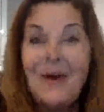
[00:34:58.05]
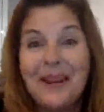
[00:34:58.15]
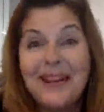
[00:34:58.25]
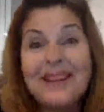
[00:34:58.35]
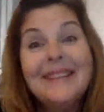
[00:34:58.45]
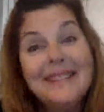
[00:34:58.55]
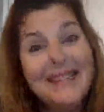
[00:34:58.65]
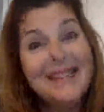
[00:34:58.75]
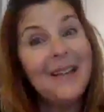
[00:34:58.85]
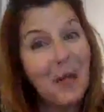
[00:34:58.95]
okay,
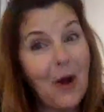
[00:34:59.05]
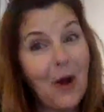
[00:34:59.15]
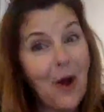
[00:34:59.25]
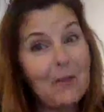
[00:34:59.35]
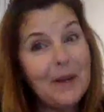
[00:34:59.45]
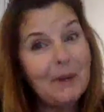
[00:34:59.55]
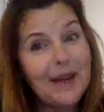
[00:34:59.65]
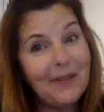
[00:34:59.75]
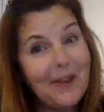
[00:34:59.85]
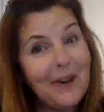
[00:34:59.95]
see, there are people
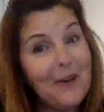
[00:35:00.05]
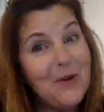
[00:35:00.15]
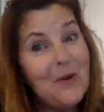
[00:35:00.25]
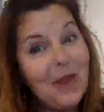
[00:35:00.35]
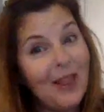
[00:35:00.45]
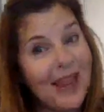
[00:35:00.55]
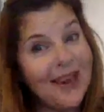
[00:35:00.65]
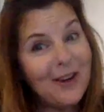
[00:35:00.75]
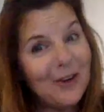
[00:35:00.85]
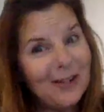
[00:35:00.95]
out there who
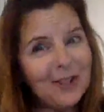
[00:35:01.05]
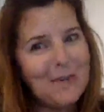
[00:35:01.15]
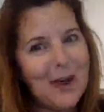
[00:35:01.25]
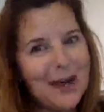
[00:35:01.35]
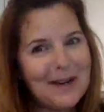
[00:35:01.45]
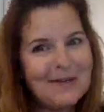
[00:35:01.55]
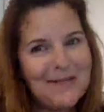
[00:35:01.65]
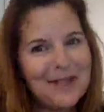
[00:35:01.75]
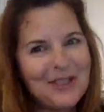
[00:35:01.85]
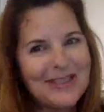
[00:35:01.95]
like crunchy
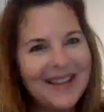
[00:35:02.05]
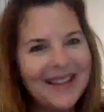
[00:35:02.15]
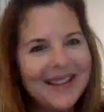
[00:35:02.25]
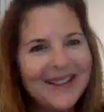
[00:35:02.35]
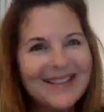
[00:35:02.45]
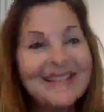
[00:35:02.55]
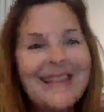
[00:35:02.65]
bottoms just like us.